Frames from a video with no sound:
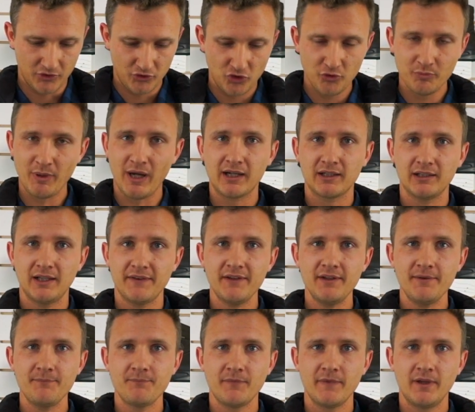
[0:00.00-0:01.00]
nubuck
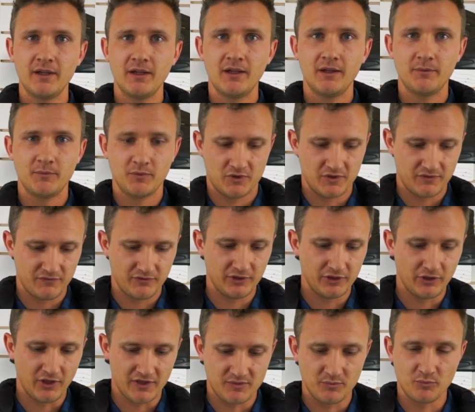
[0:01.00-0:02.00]
leather, which is
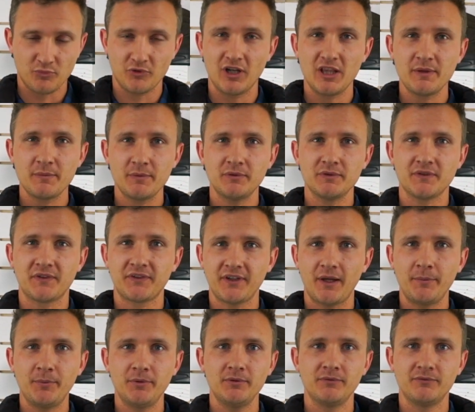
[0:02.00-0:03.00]
really nice and breathable and
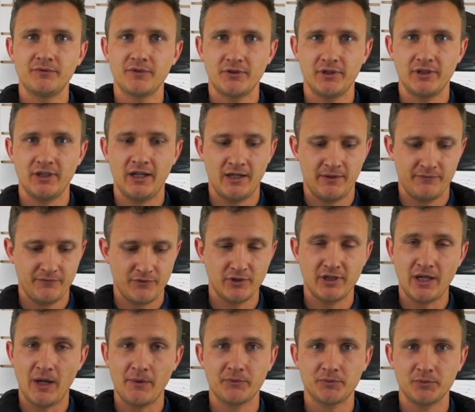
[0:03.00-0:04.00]
supple and very
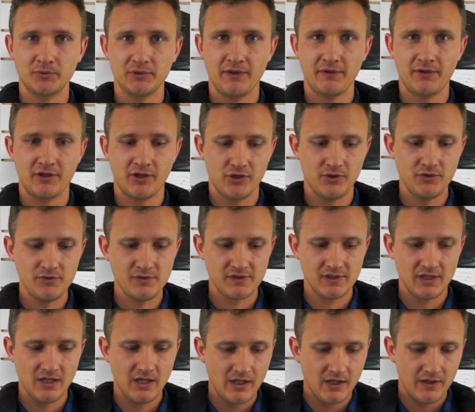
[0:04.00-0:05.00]
comfortable leather to
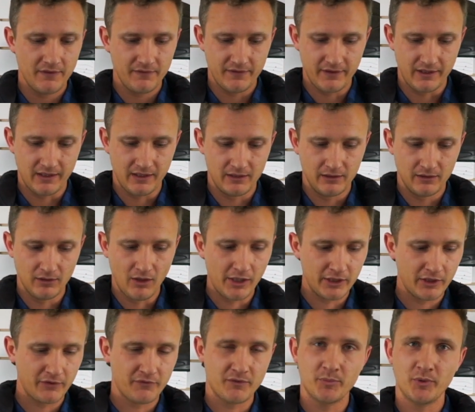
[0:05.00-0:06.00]
use. The
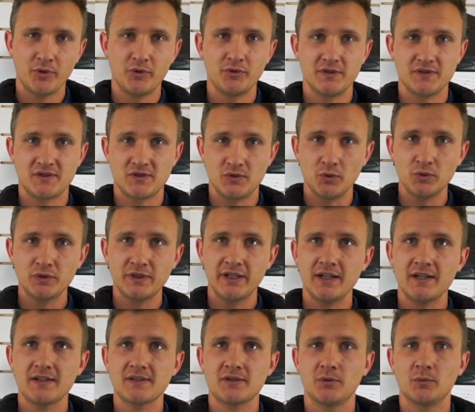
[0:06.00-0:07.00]
lining of the boot is
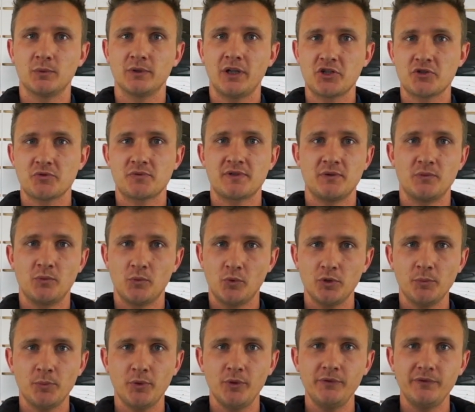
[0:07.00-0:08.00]
Gore-Tex, so 100%
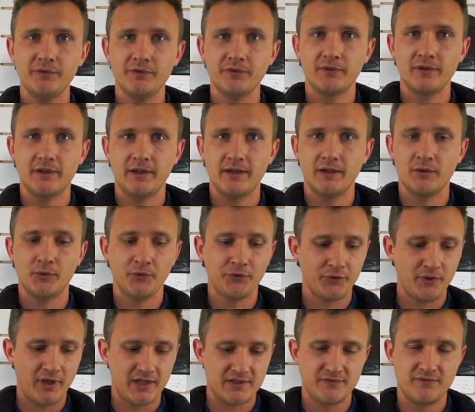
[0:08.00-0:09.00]
waterproof. It
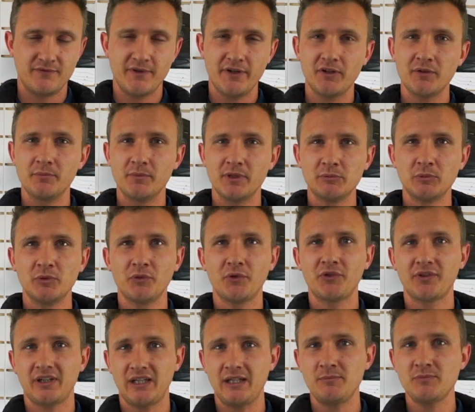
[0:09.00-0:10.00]
also has very minimal
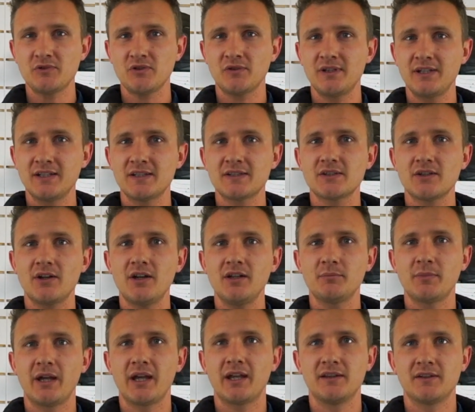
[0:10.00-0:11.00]
seams on the inside,
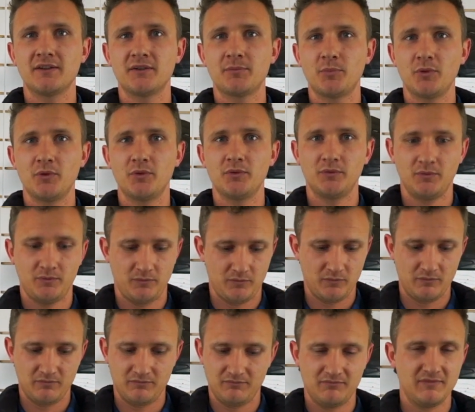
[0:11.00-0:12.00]
making this boot
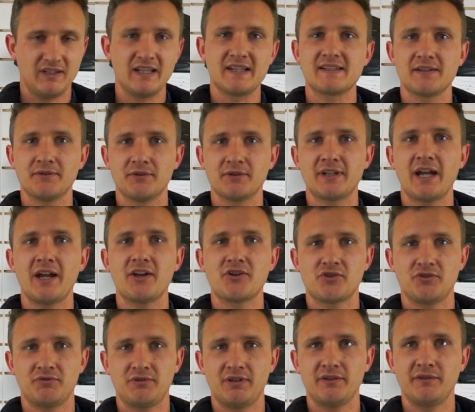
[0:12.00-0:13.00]
less
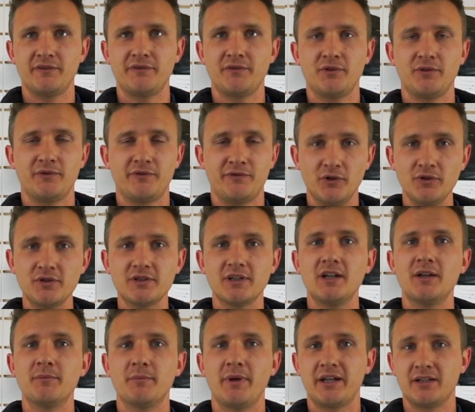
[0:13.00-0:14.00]
irritation around the foot,
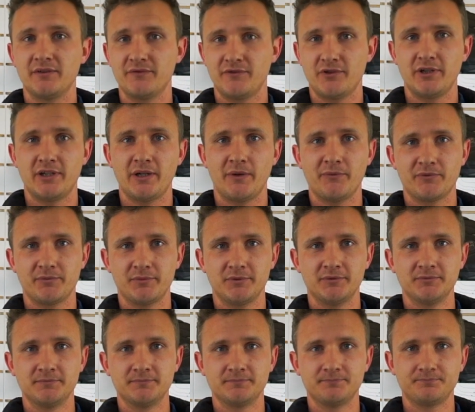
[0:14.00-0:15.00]
making it very comfortable.